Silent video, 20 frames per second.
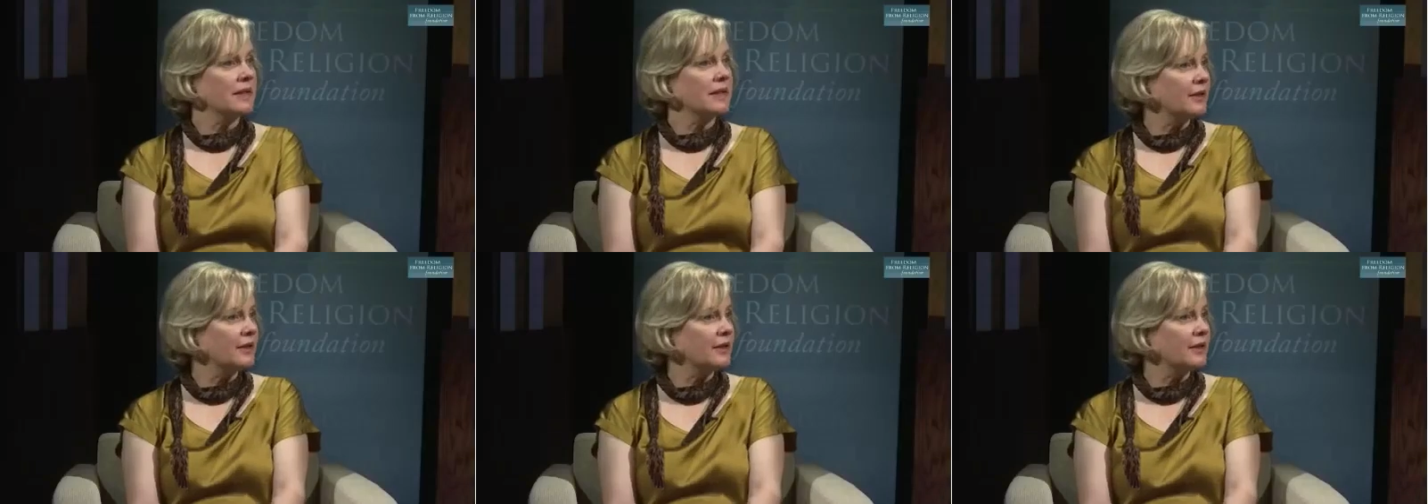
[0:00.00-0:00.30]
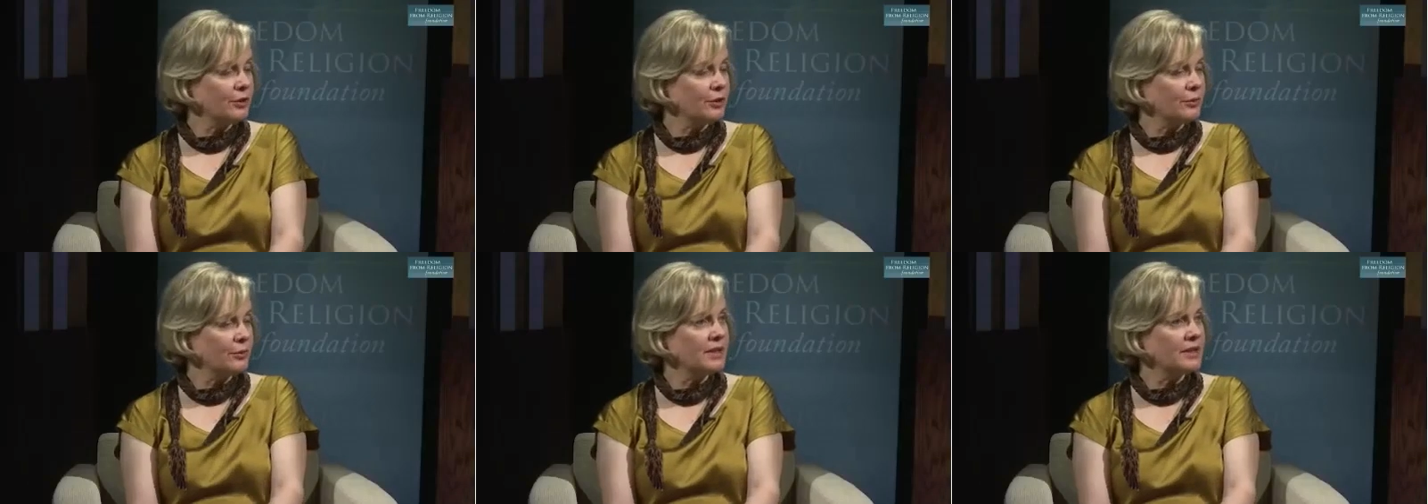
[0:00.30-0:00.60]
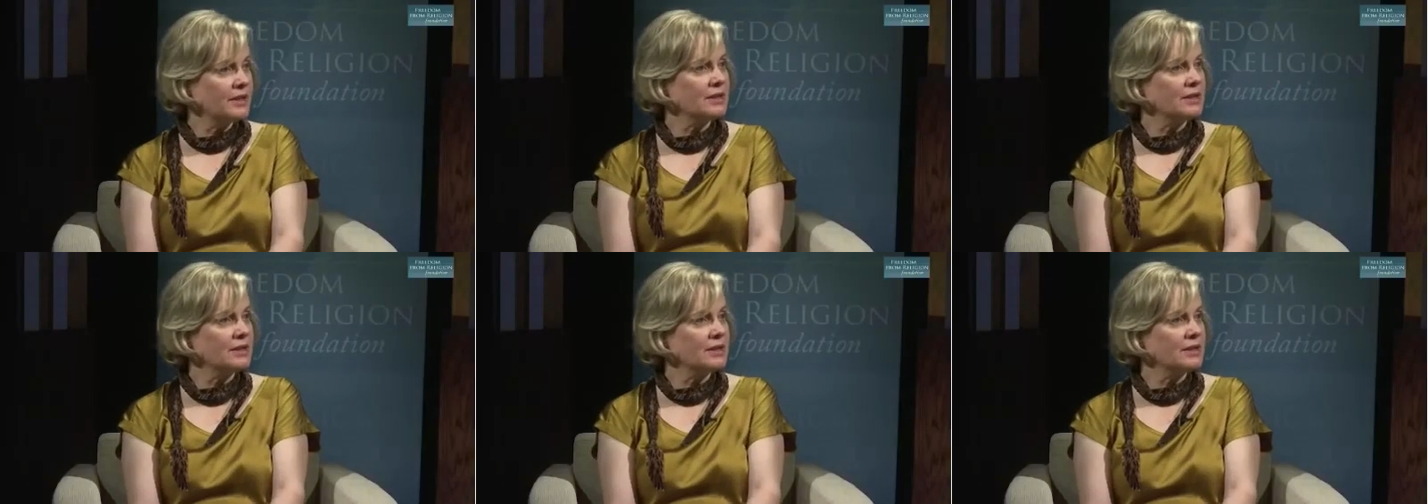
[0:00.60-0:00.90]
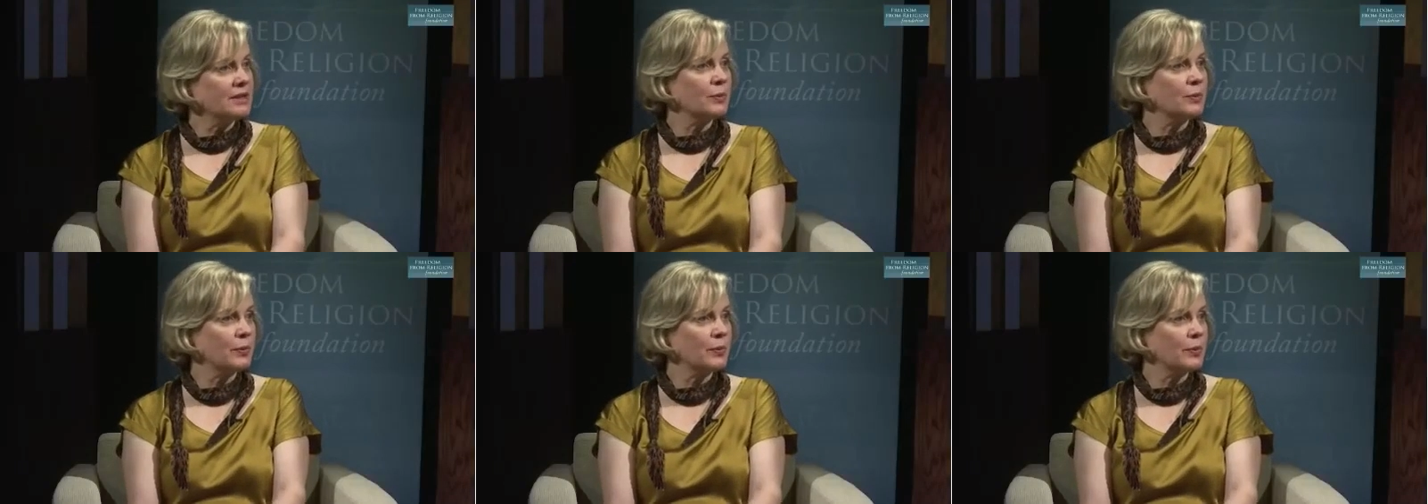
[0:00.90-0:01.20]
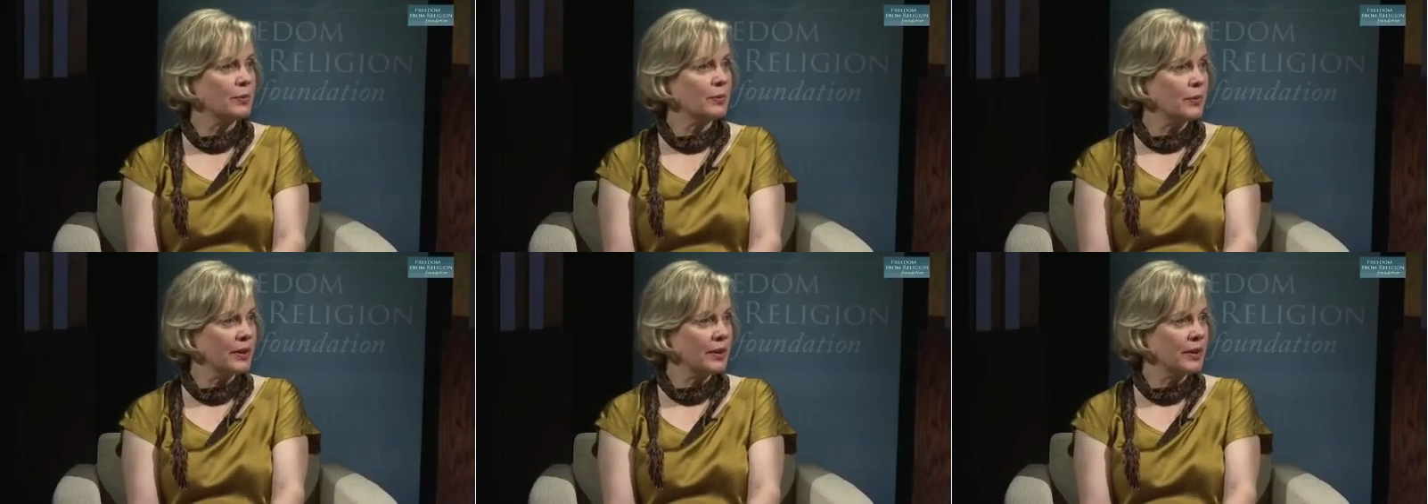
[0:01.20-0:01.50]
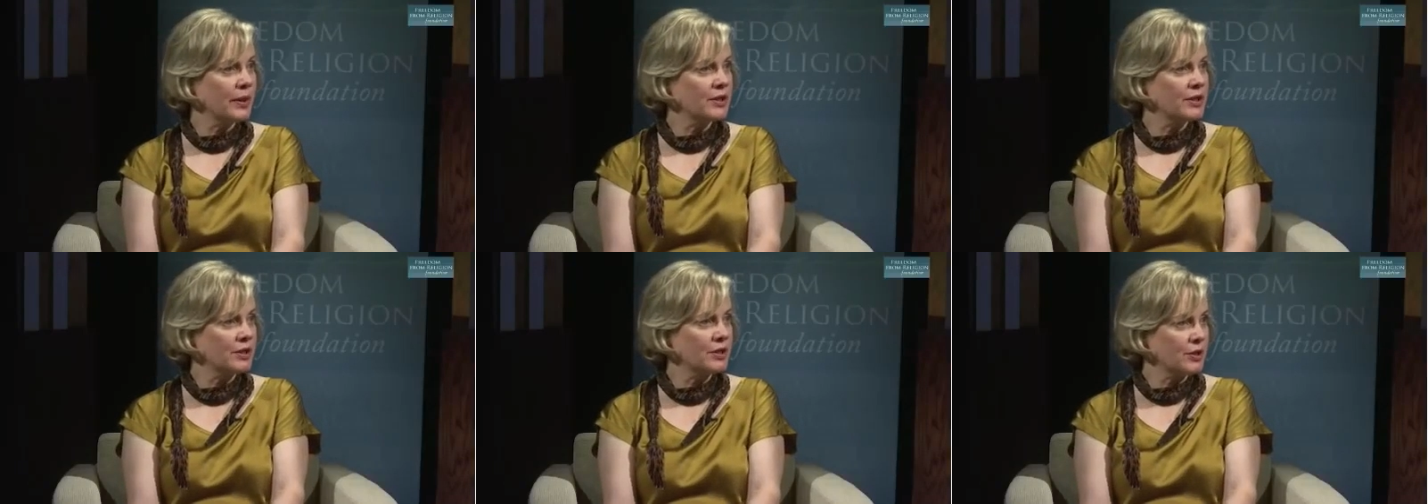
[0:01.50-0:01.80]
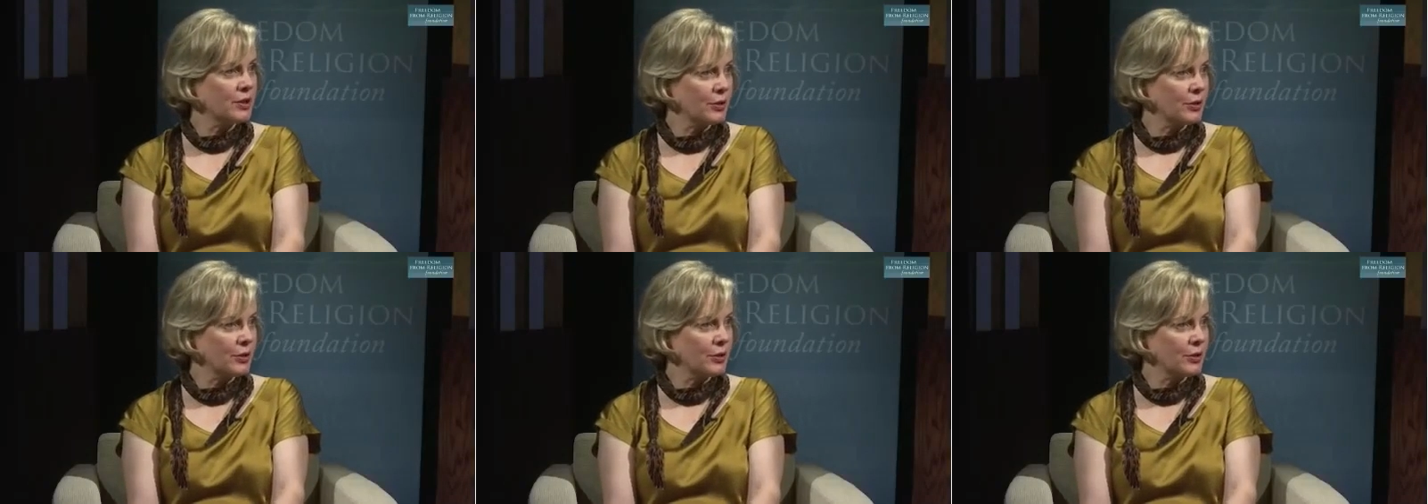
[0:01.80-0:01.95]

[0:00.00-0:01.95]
secular humanist, where do